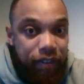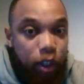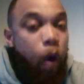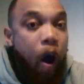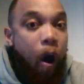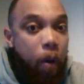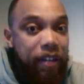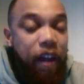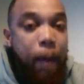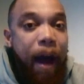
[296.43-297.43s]
You
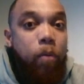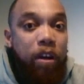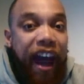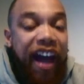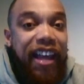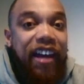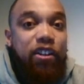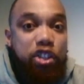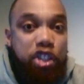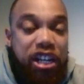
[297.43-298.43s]
always come out and want to act like
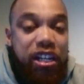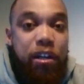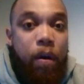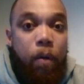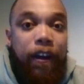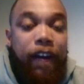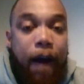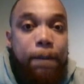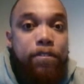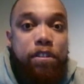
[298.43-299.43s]
a G when it
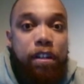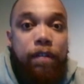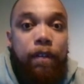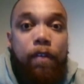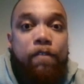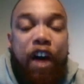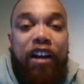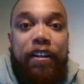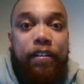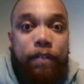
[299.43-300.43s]
comes to
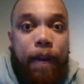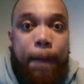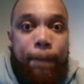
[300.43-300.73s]
fucking